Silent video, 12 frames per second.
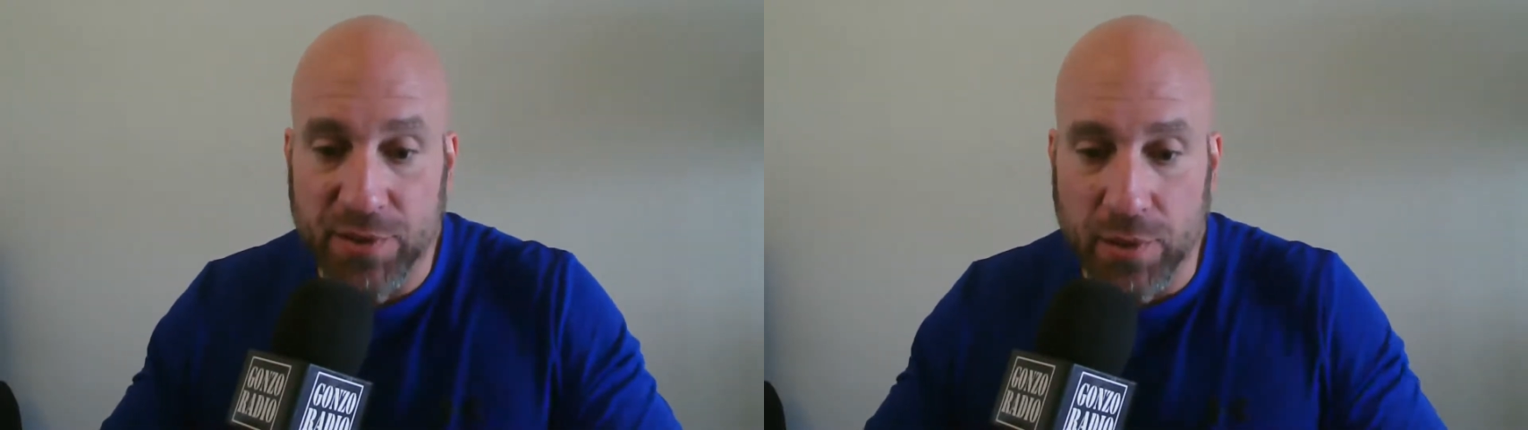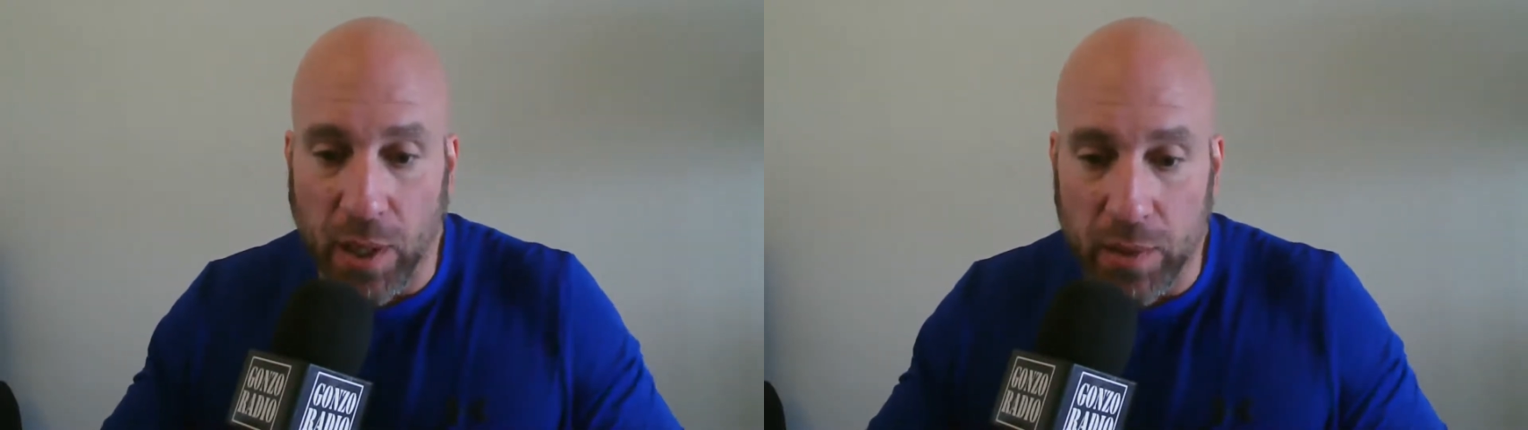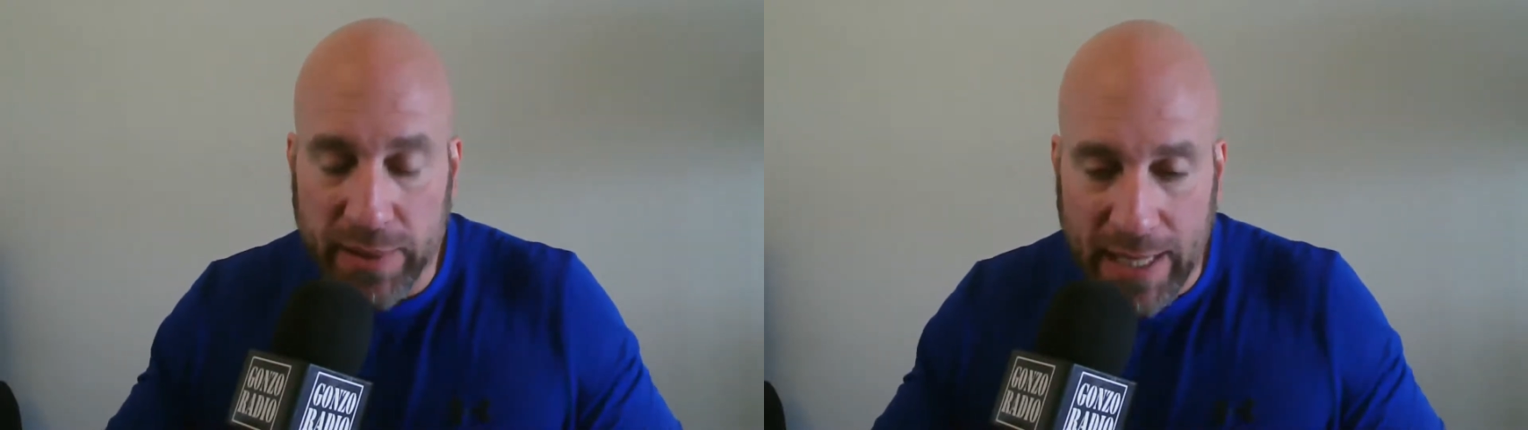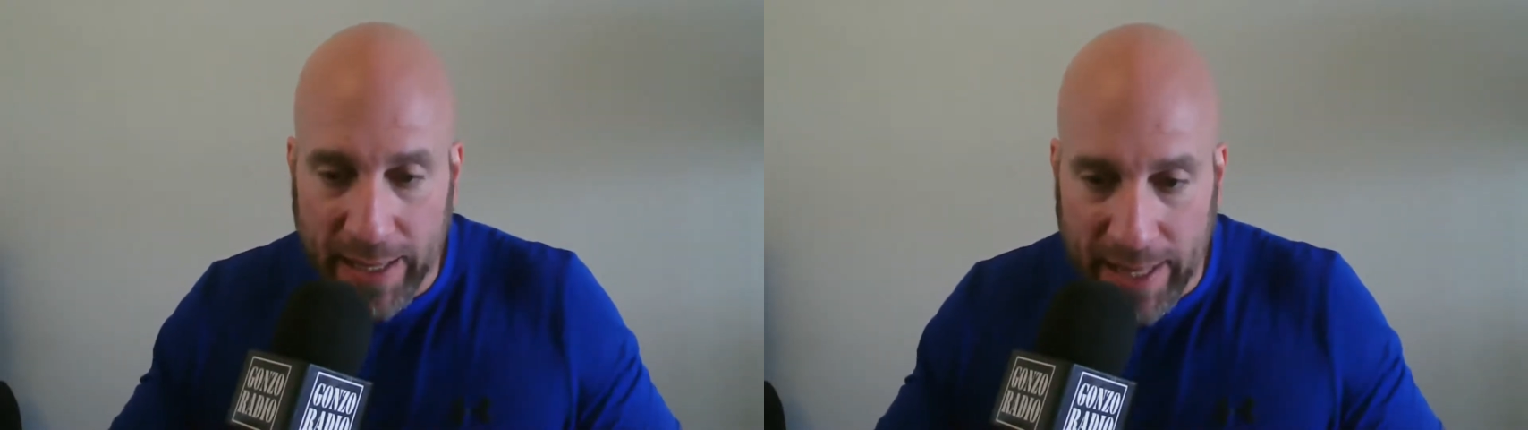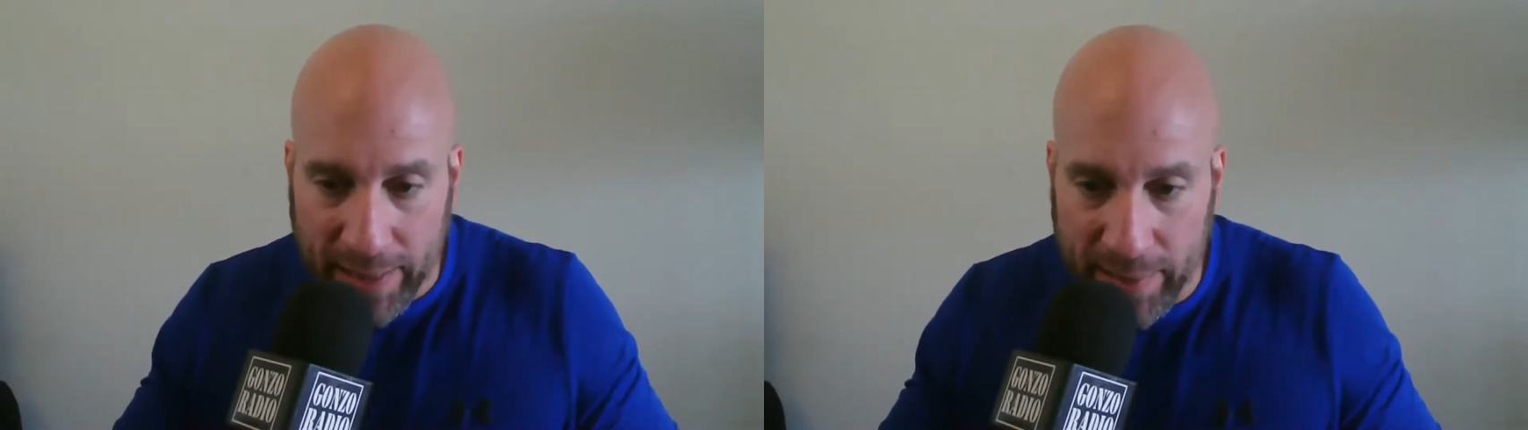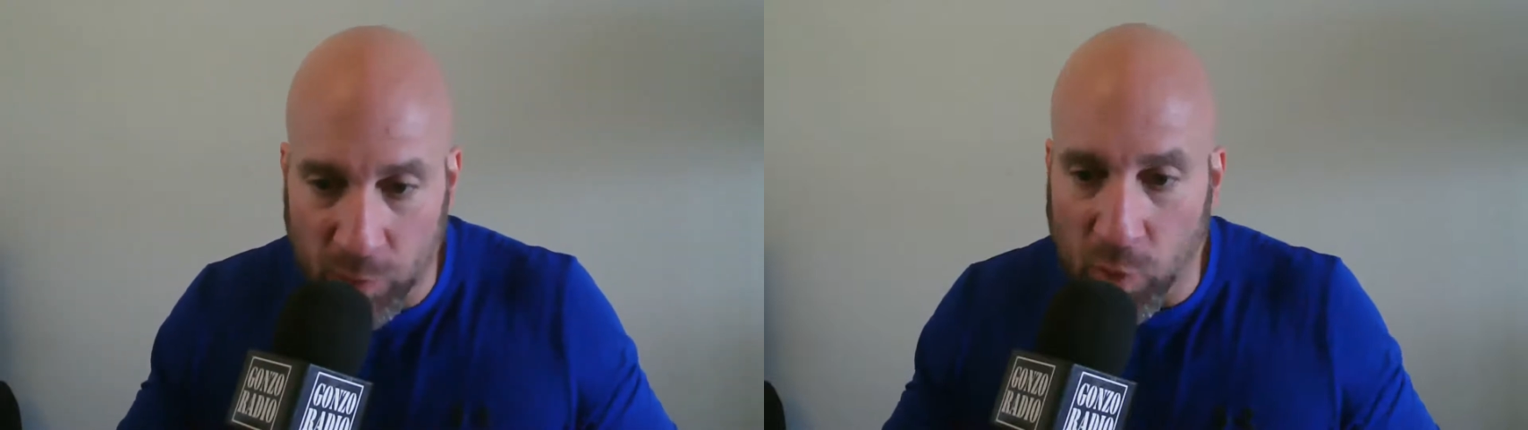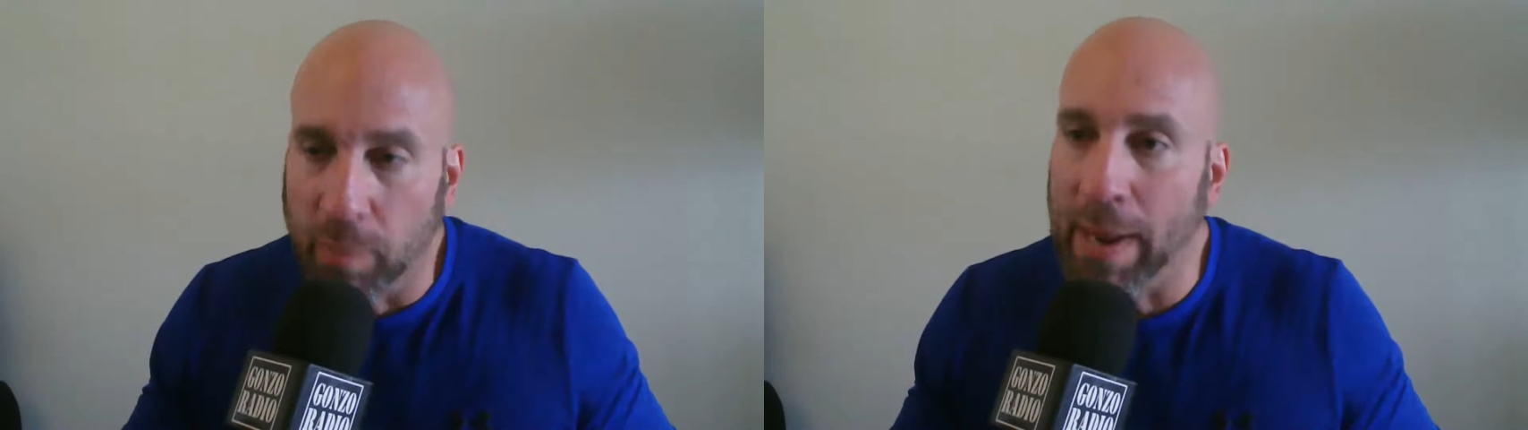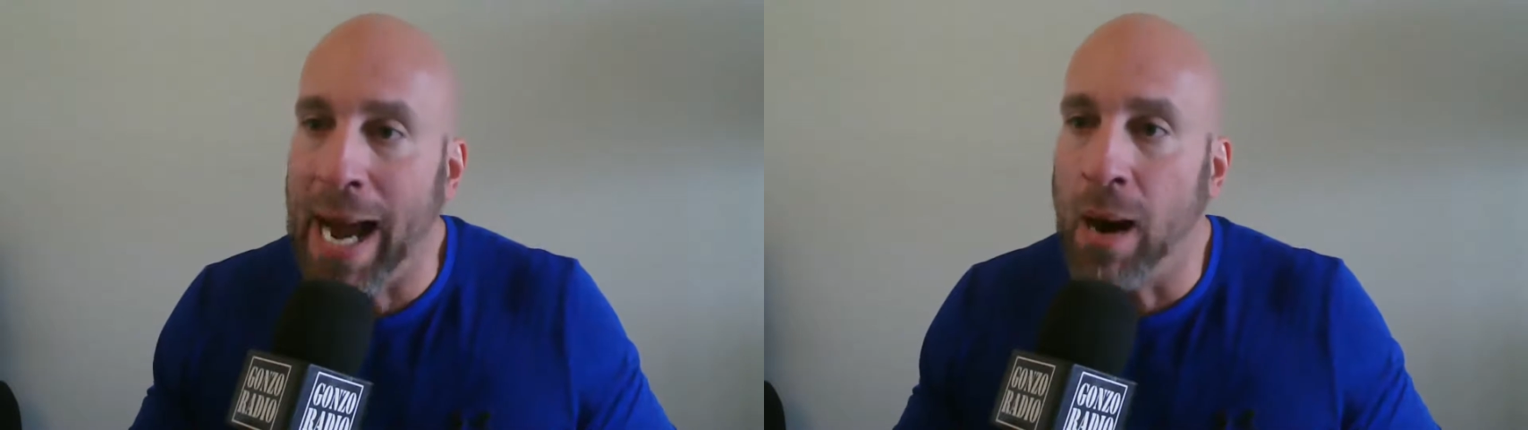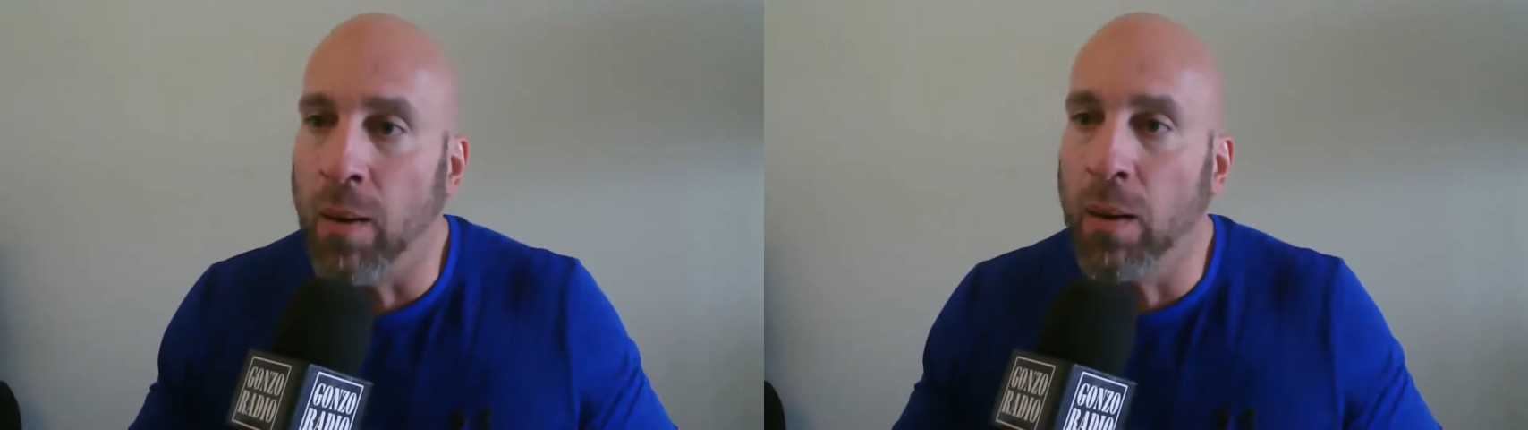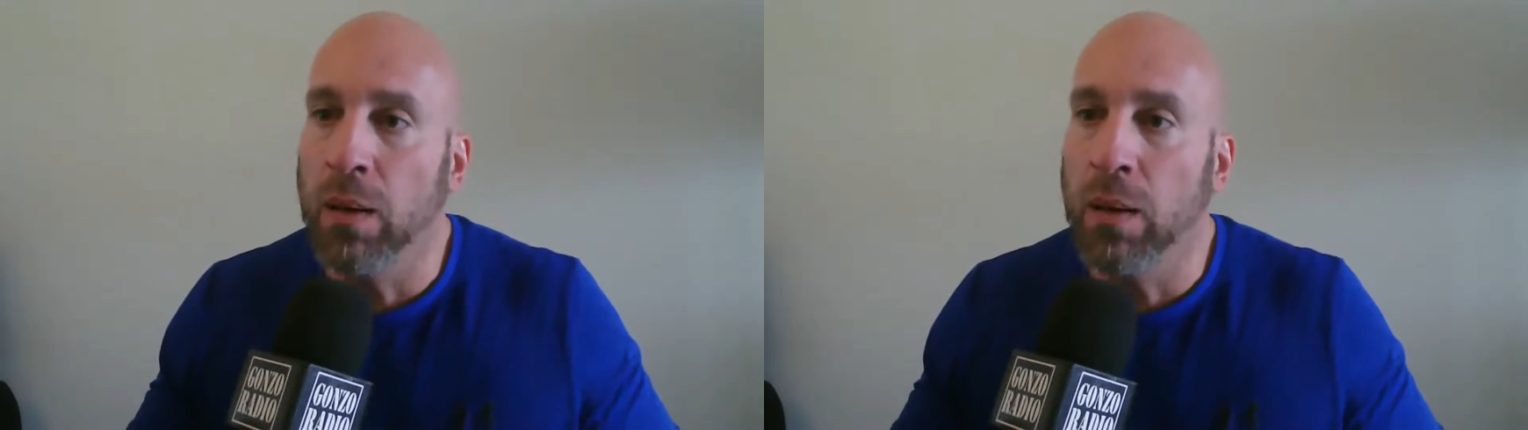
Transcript: got a little more power.